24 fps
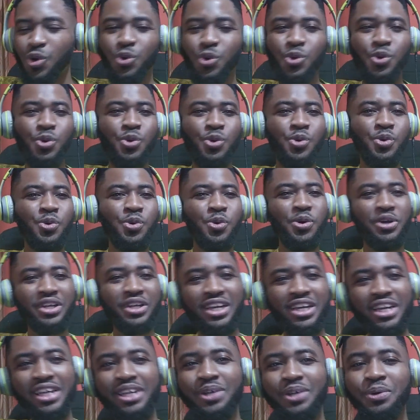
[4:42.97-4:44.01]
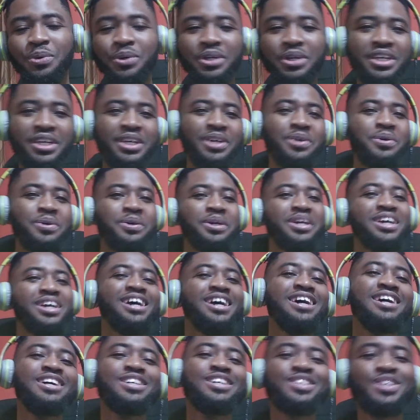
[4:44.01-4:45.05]
Oh, okay.
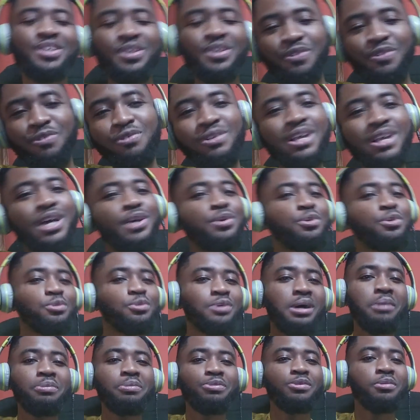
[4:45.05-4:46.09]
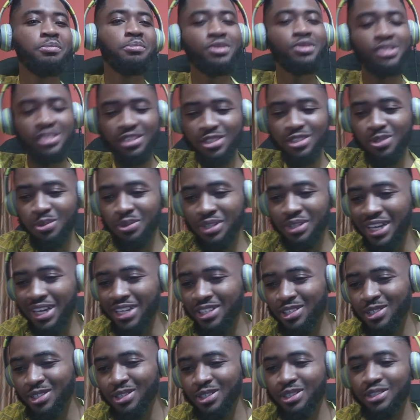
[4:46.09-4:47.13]
Saying if you like your rap from morning till
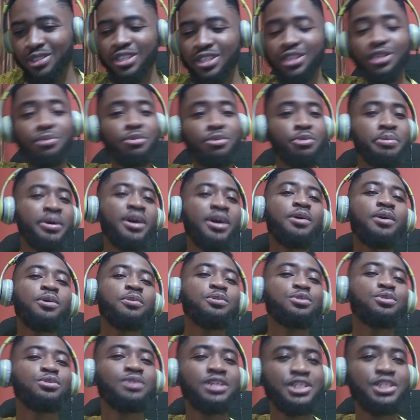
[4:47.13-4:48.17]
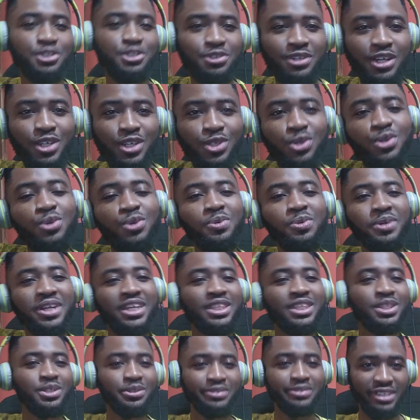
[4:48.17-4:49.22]
night, say you better come to Nigeria so you will
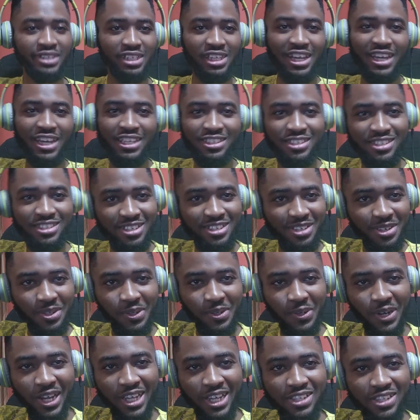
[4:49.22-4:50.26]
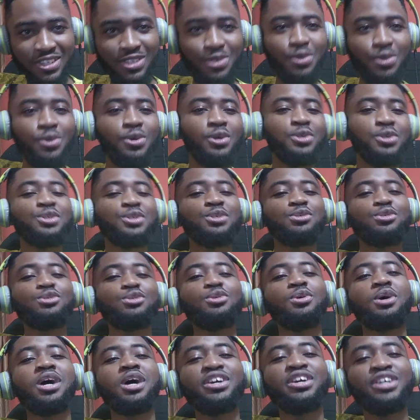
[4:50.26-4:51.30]
get the green light. Right, so
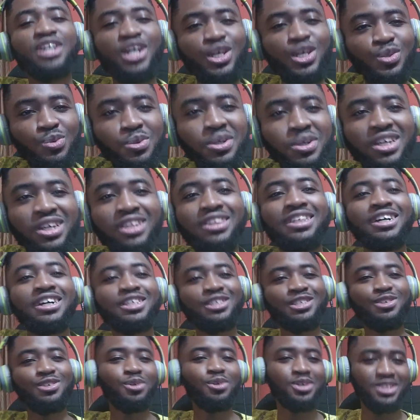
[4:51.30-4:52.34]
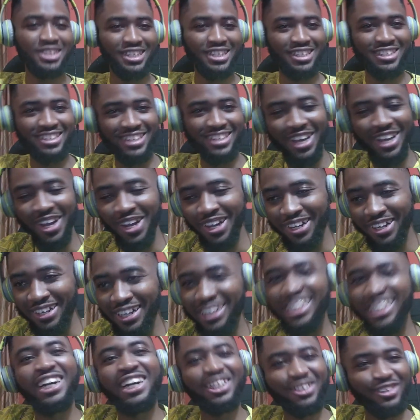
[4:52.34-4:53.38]
your careers will get that success,
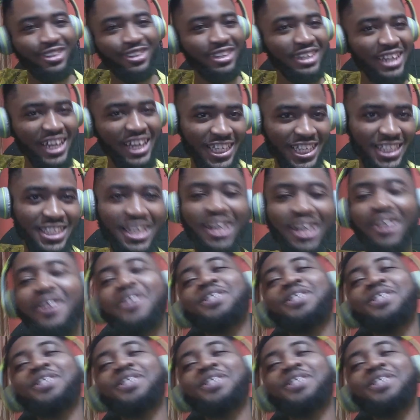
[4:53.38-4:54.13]
right? That green light.